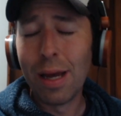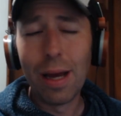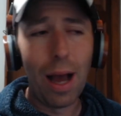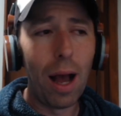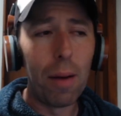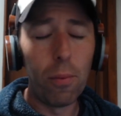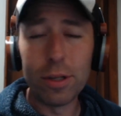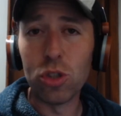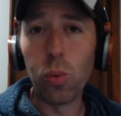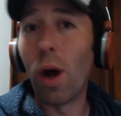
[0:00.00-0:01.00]
uh, which
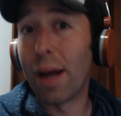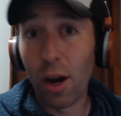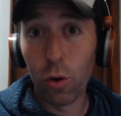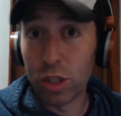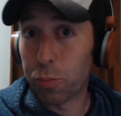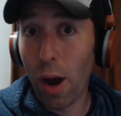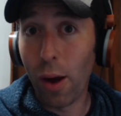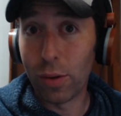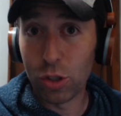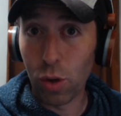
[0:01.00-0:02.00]
is what got Chris Brown
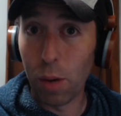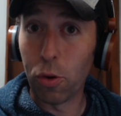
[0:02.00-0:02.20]
in trouble.